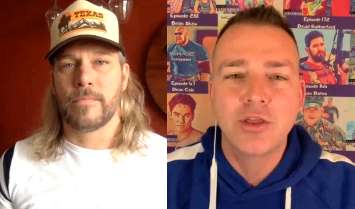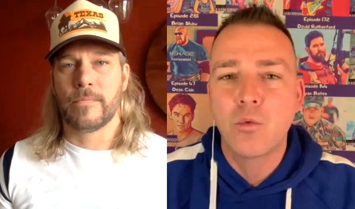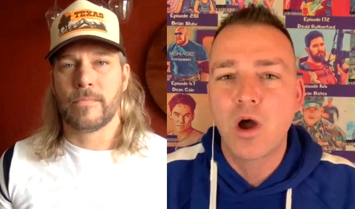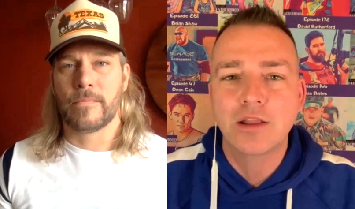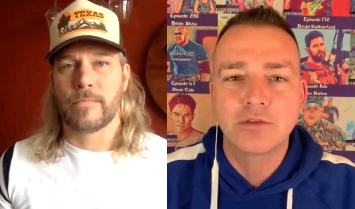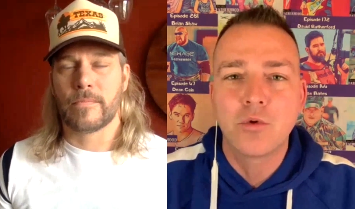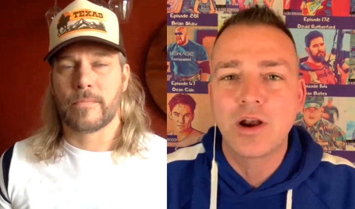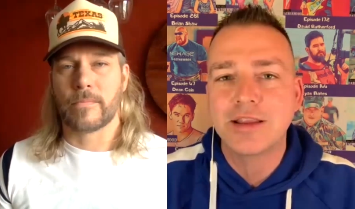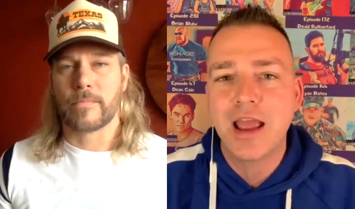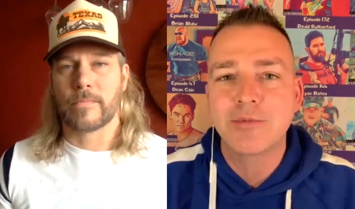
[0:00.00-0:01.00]
Speaker 1: they don't want to
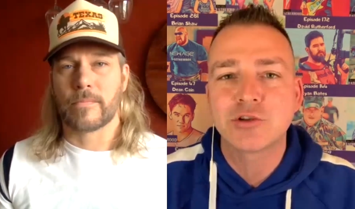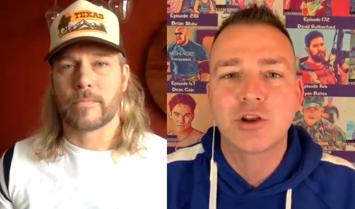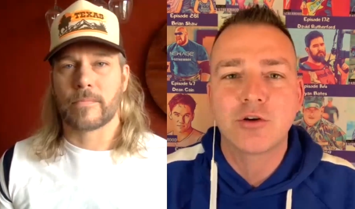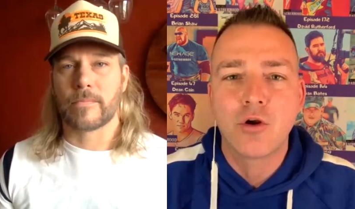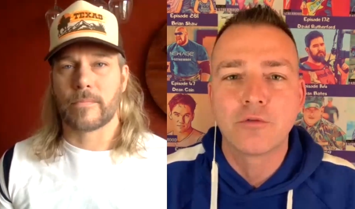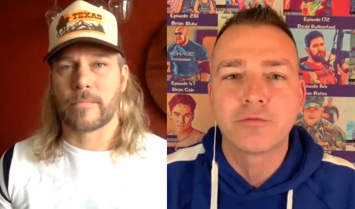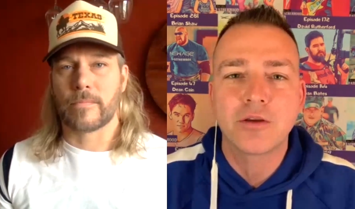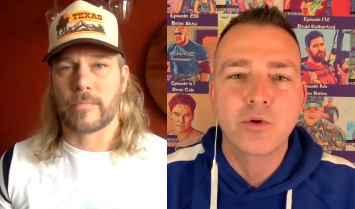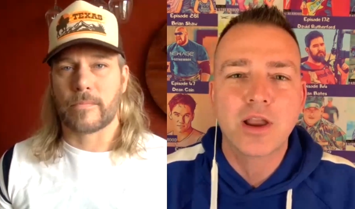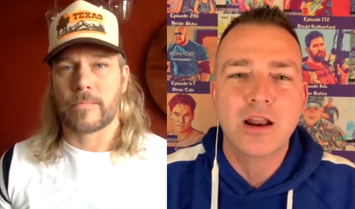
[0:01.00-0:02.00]
do any damage to their own
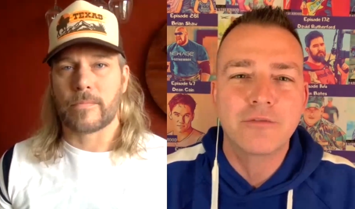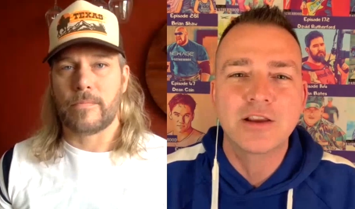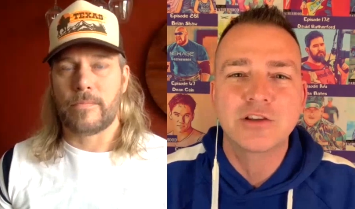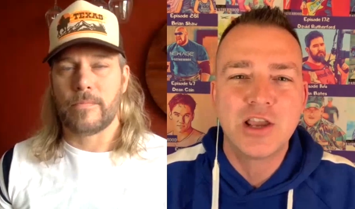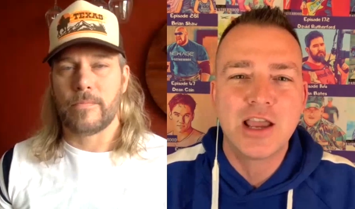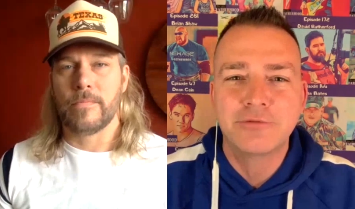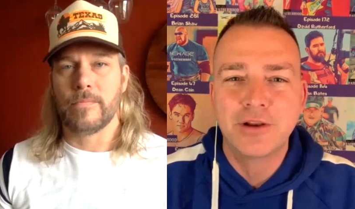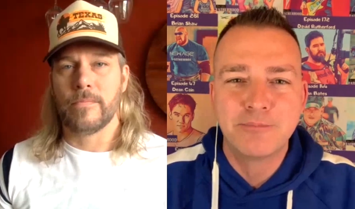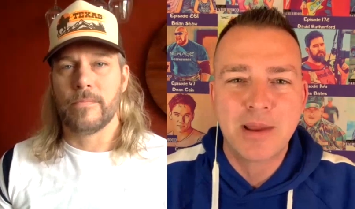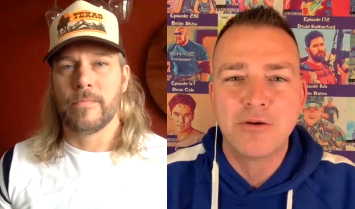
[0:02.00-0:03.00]
family. What kind of advice do you
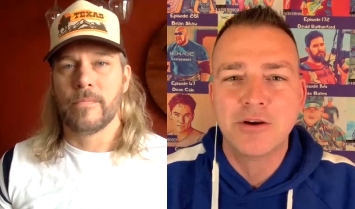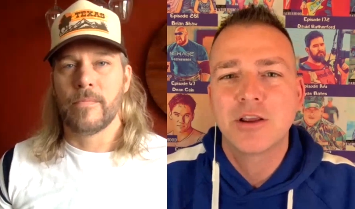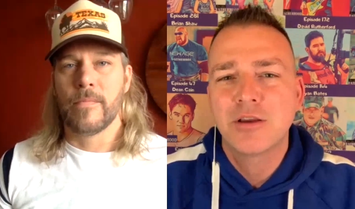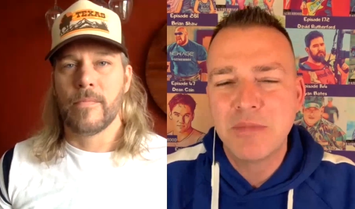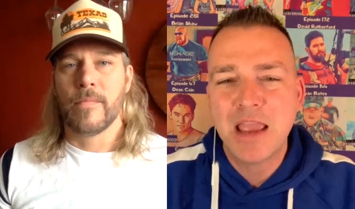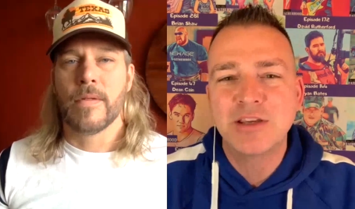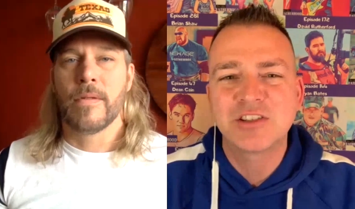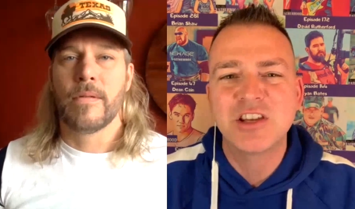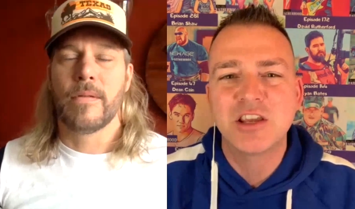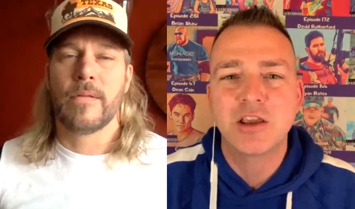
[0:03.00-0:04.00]
have for that parent
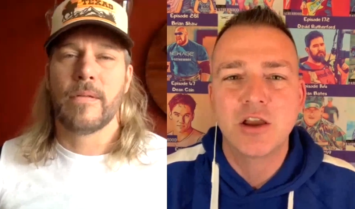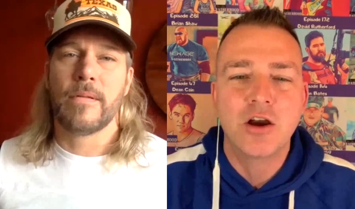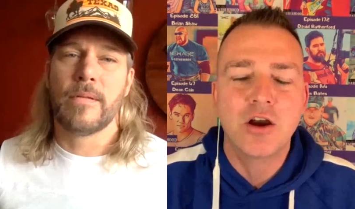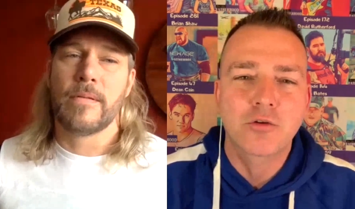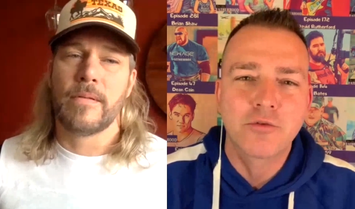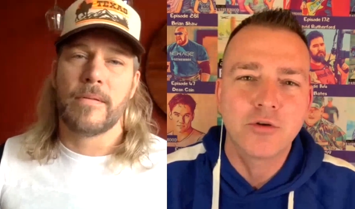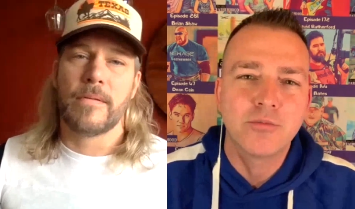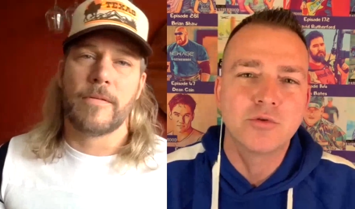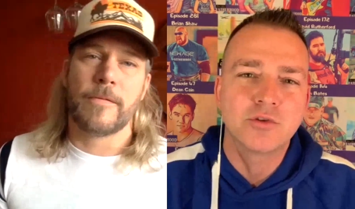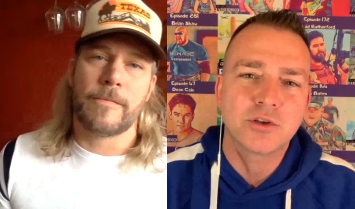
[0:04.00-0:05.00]
maybe seeking a, a career
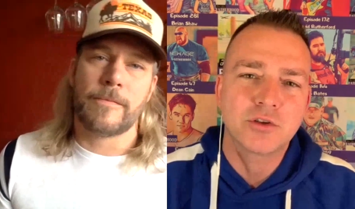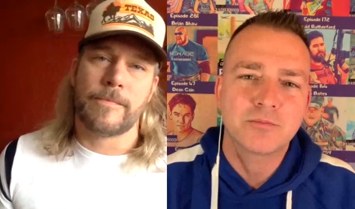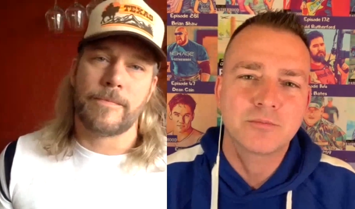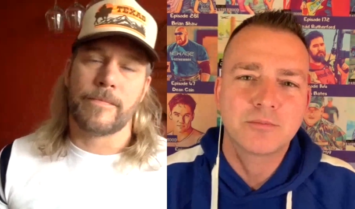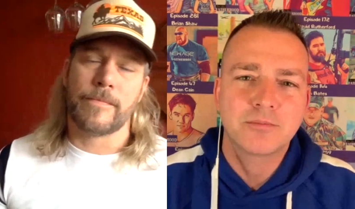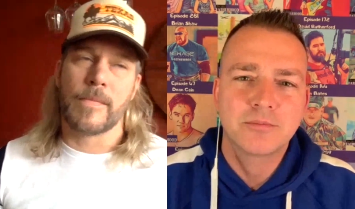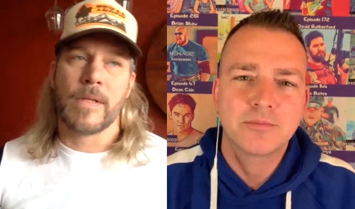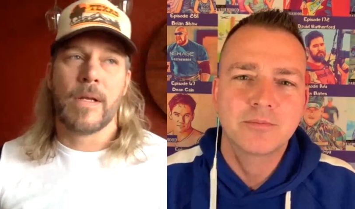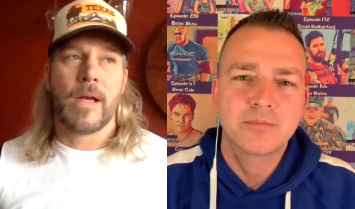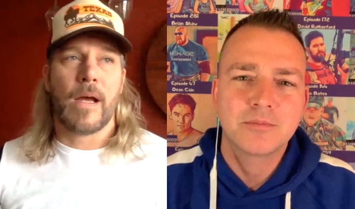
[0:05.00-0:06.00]
in music?
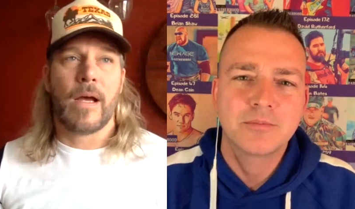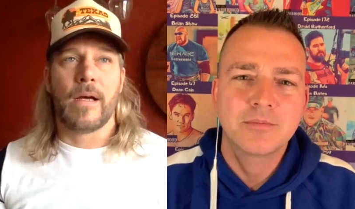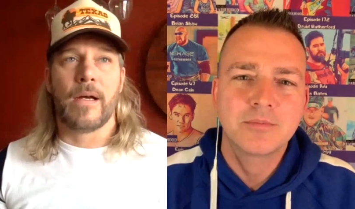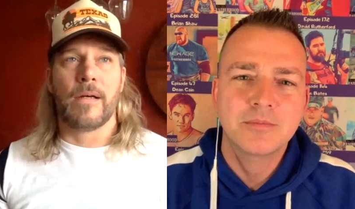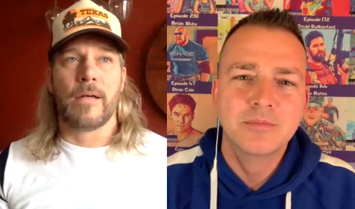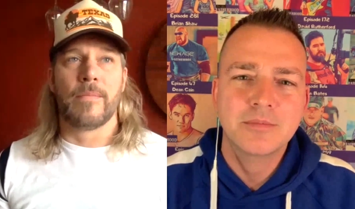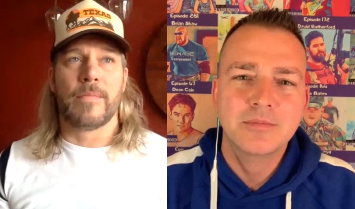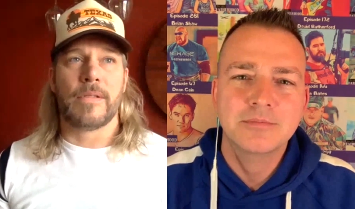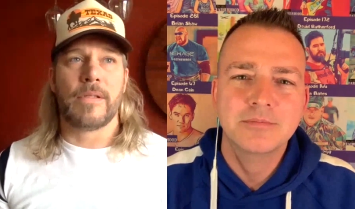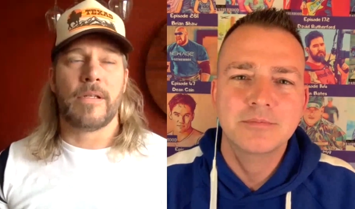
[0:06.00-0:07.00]

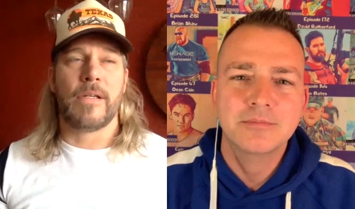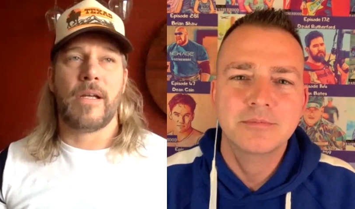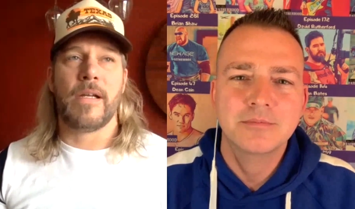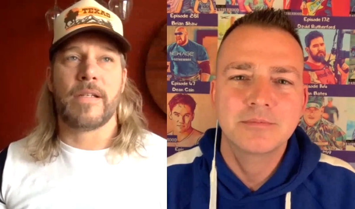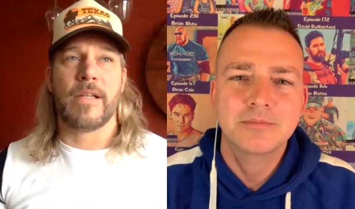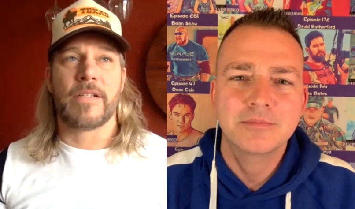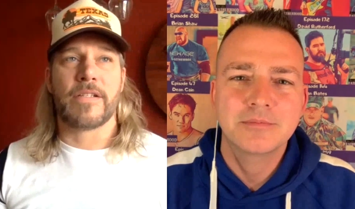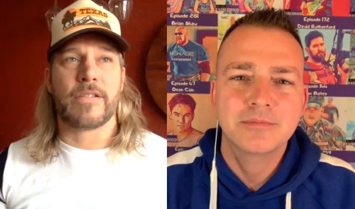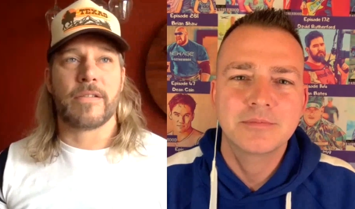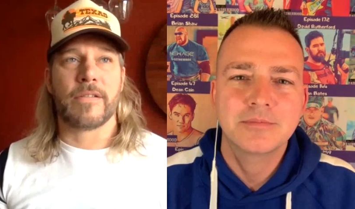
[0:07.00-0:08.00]
Speaker 2: Um, it,
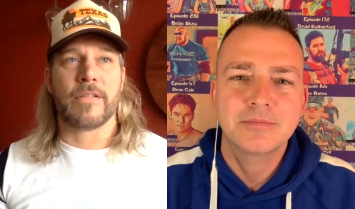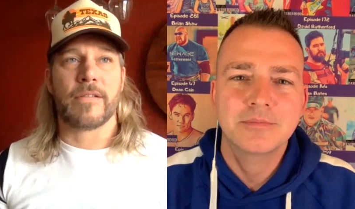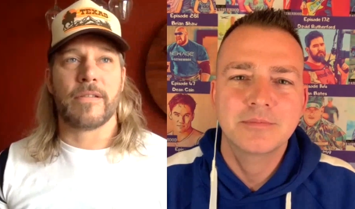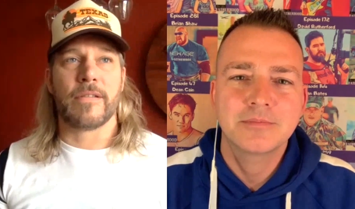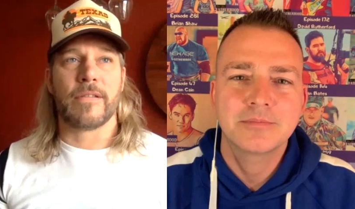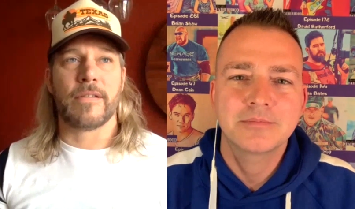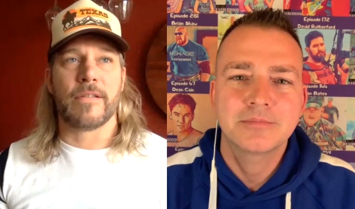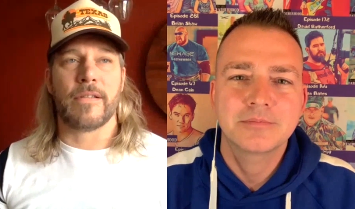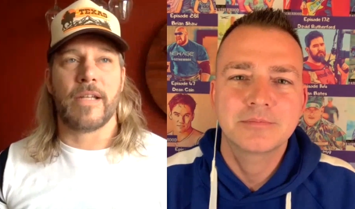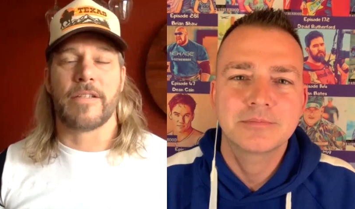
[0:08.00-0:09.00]
it's
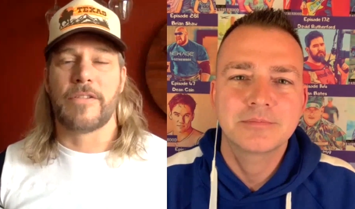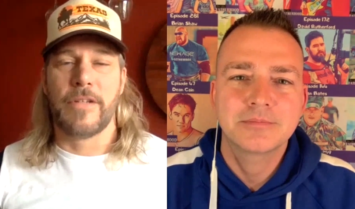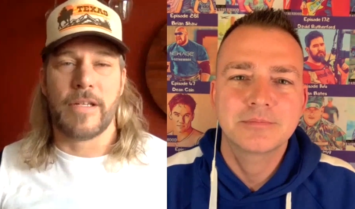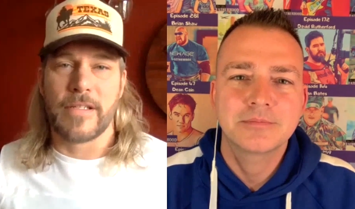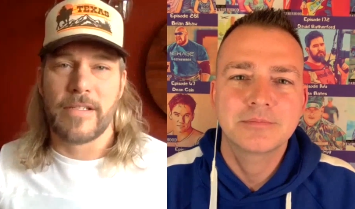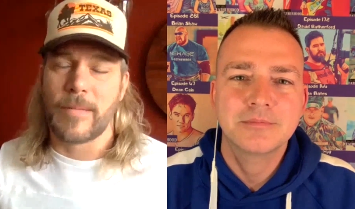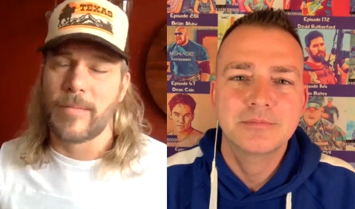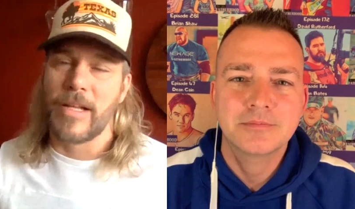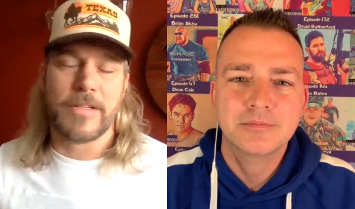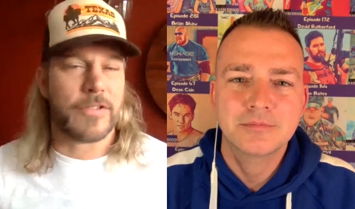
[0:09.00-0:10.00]
it's a it's a
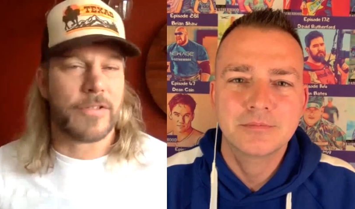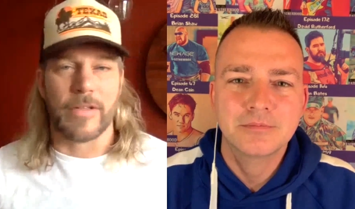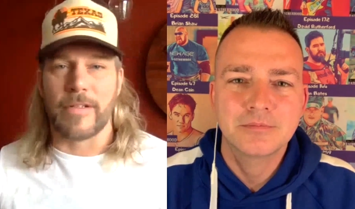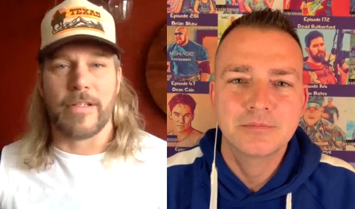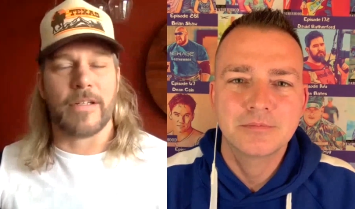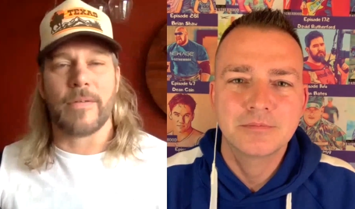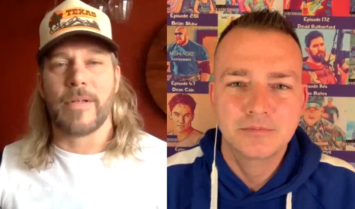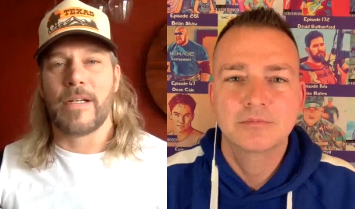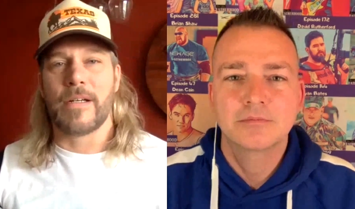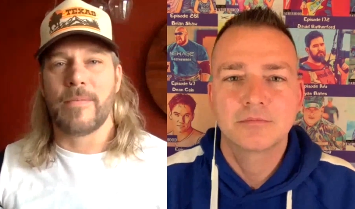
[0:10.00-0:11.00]
double edged sword, you know,
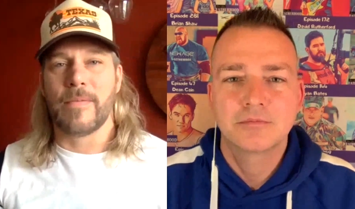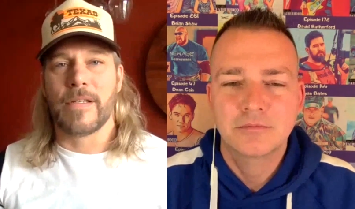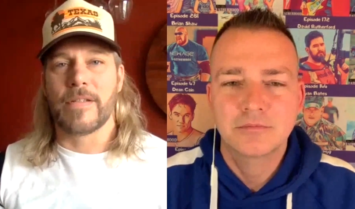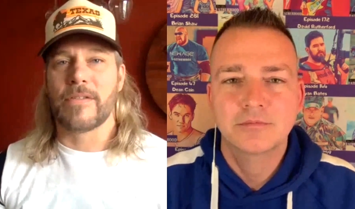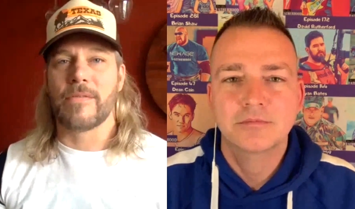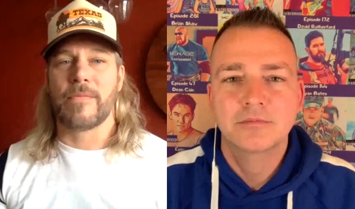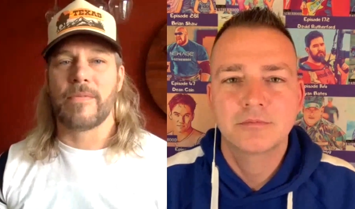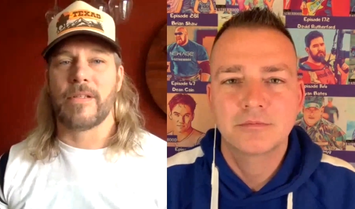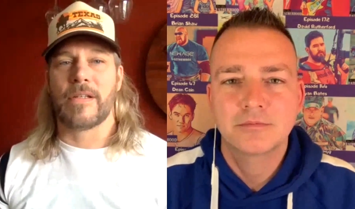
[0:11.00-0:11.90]
because um, the